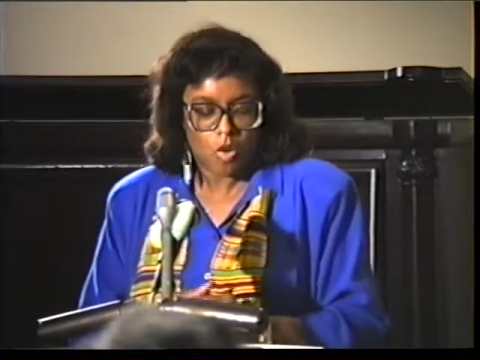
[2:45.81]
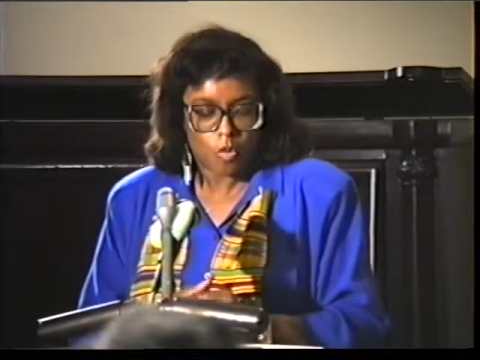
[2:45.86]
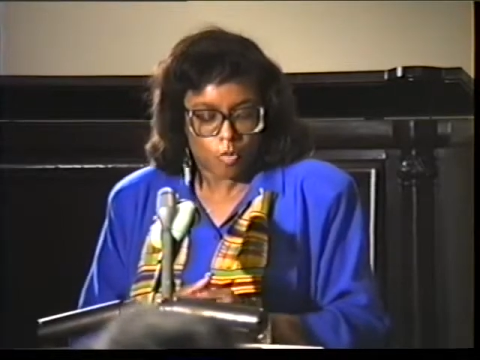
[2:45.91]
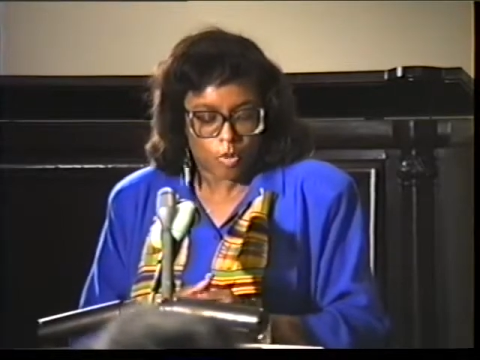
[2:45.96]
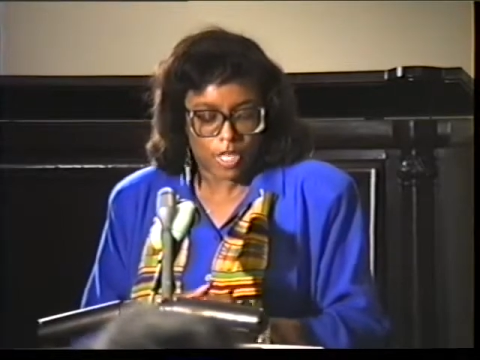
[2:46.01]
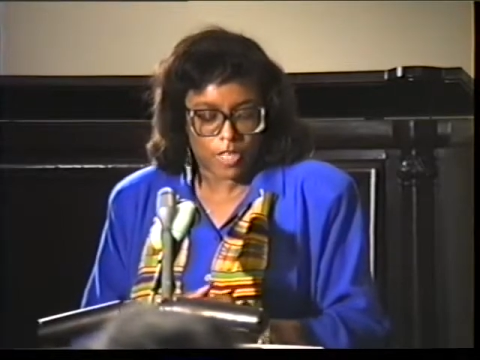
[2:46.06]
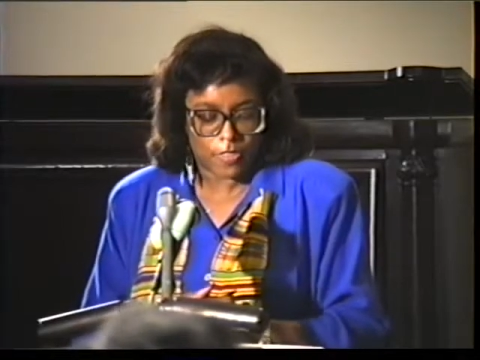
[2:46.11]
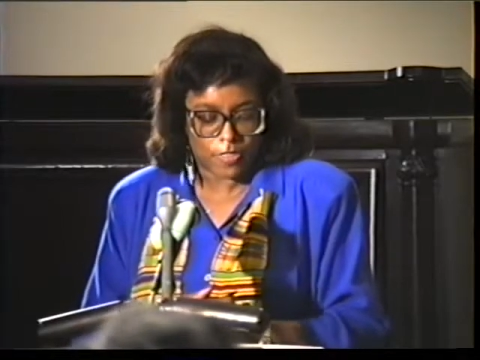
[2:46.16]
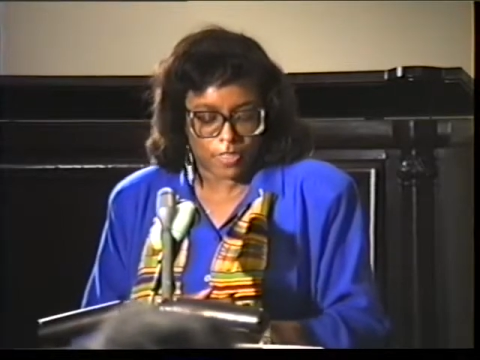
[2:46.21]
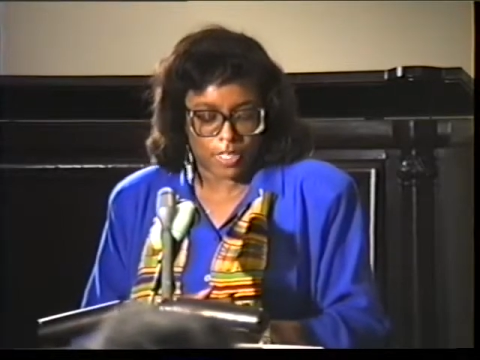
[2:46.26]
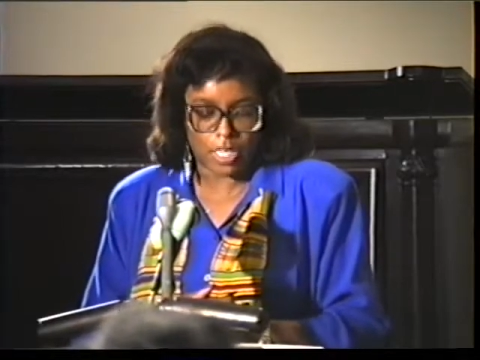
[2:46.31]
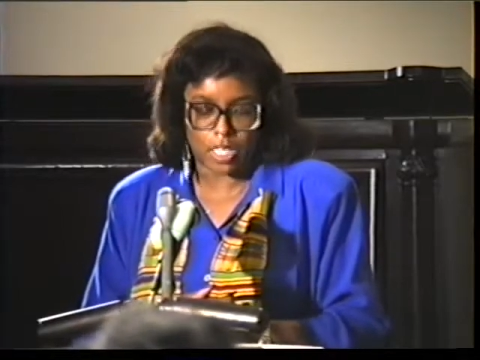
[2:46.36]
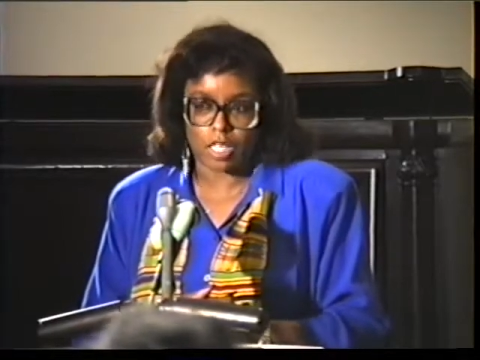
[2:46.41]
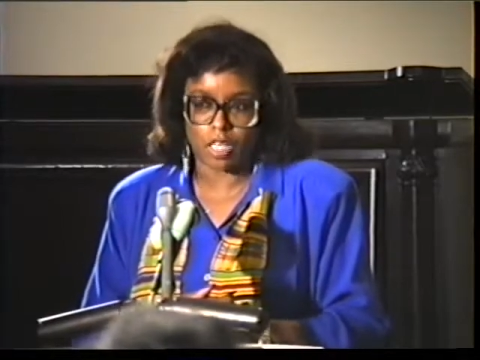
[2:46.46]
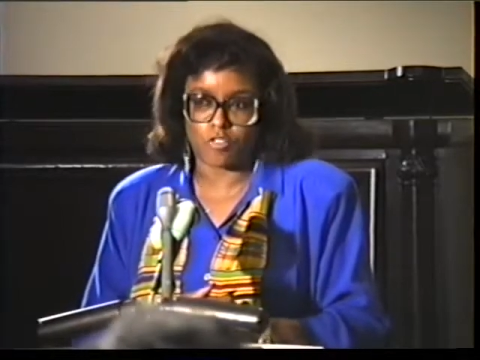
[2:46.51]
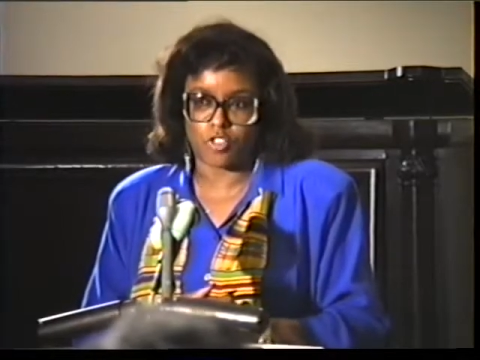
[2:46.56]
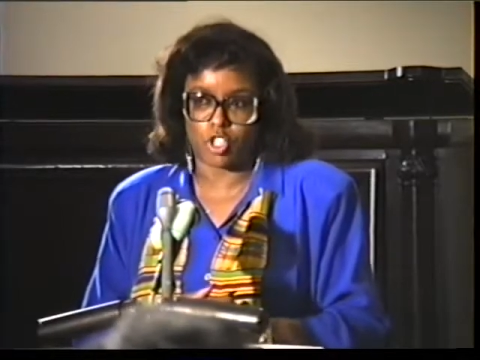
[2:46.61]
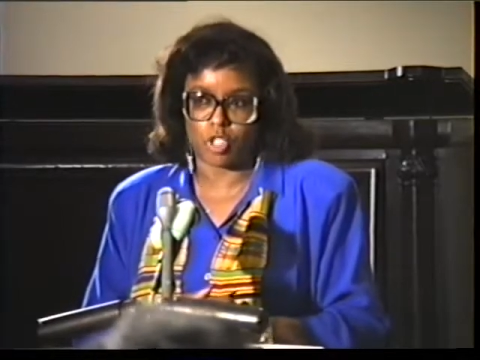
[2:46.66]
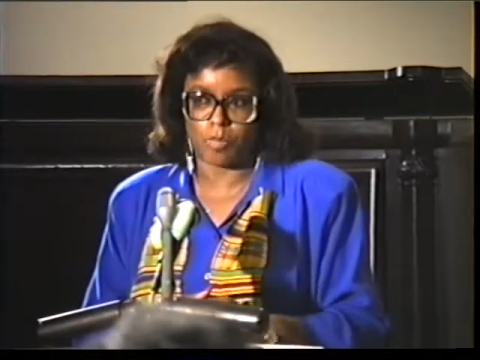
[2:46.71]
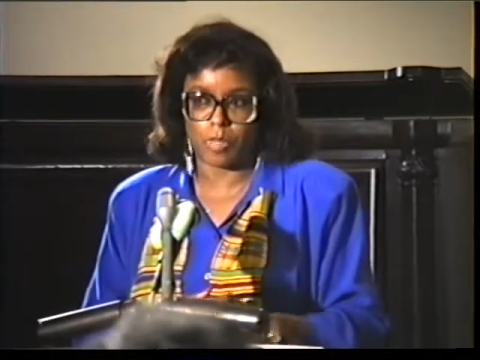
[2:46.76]
we think
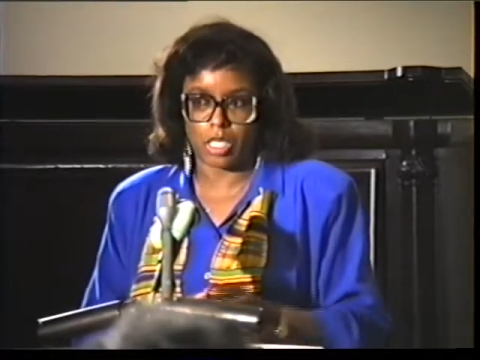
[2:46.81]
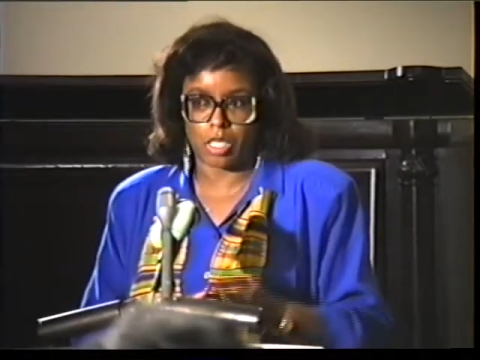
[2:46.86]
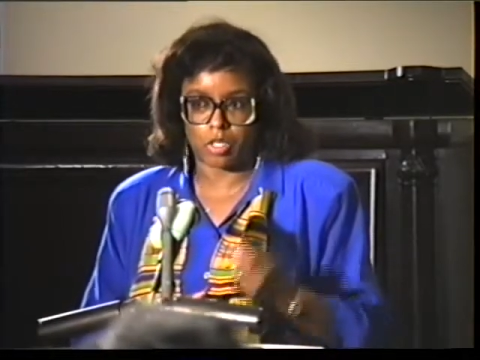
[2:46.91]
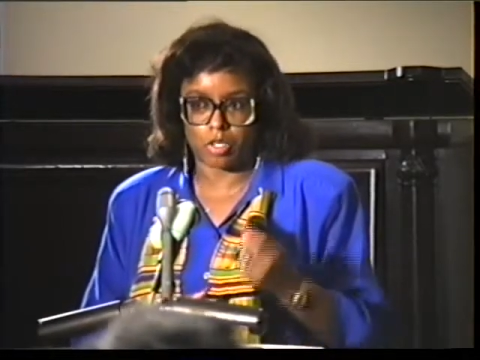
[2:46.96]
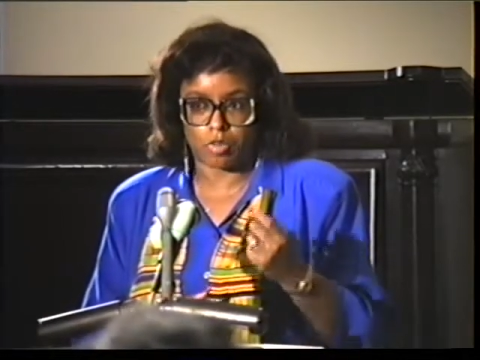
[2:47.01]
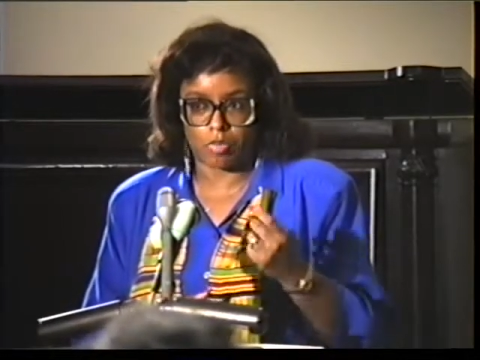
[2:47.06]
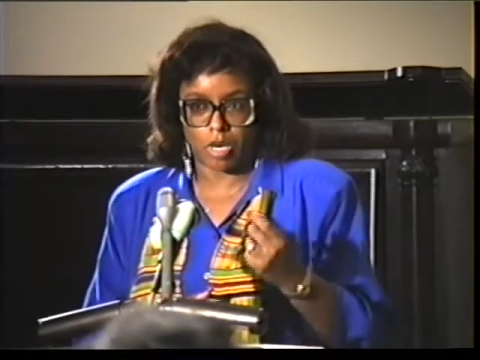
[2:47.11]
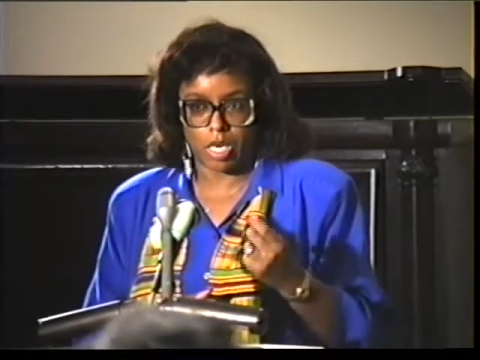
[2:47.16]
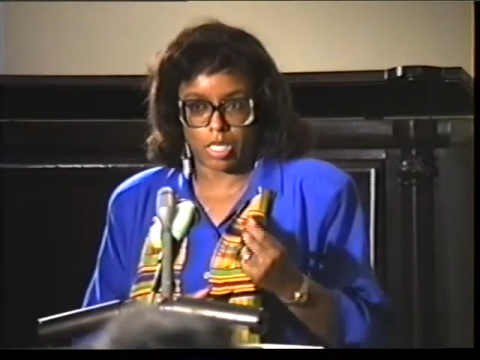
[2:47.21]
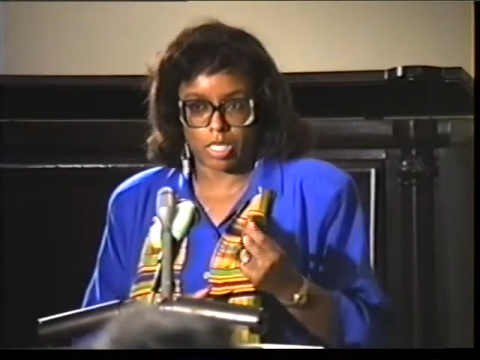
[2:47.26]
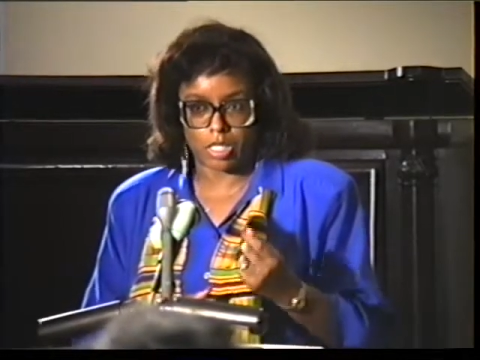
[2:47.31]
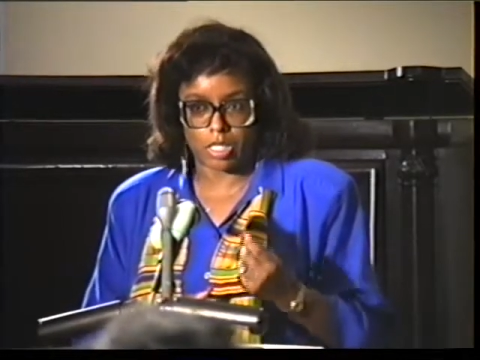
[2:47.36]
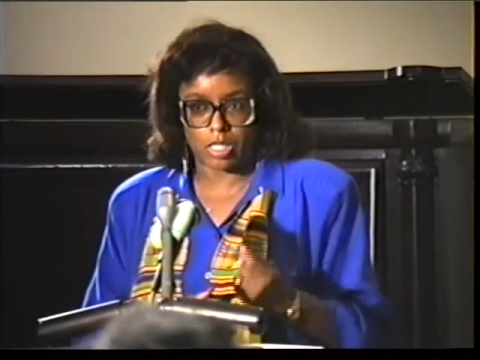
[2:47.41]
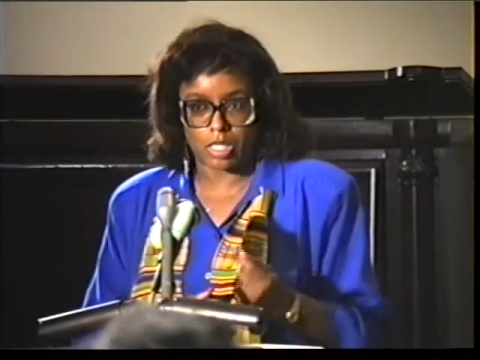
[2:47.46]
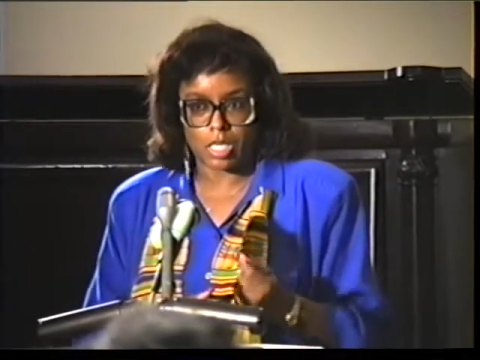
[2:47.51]
of Jimmy and Grace.